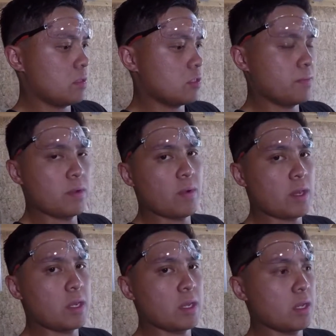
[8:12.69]
to be
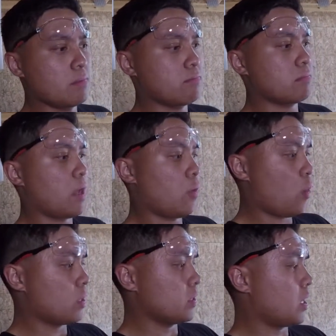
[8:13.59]
ready to get
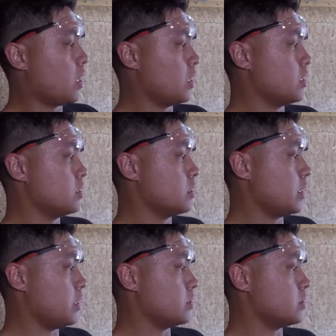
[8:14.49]
welded on
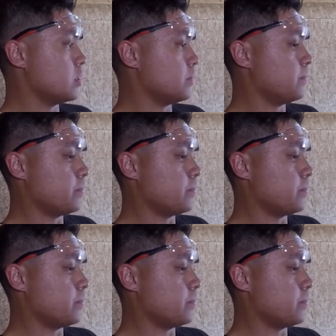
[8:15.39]
here. So